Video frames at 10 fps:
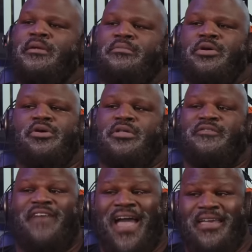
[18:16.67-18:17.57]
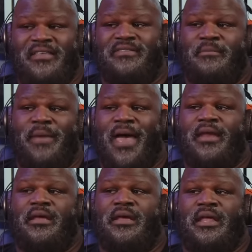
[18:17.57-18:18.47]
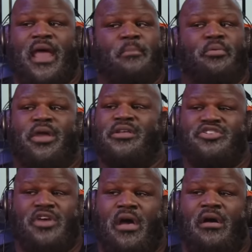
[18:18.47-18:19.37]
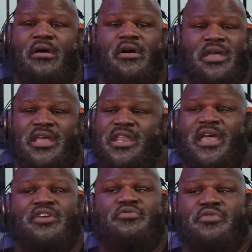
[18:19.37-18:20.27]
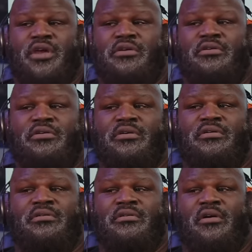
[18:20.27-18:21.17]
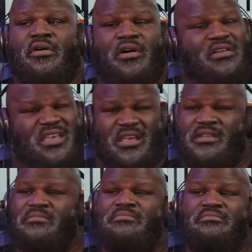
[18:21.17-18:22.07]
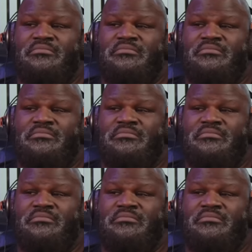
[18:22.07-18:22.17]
Because if I hit somebody and I break a jaw or end their career or kill them,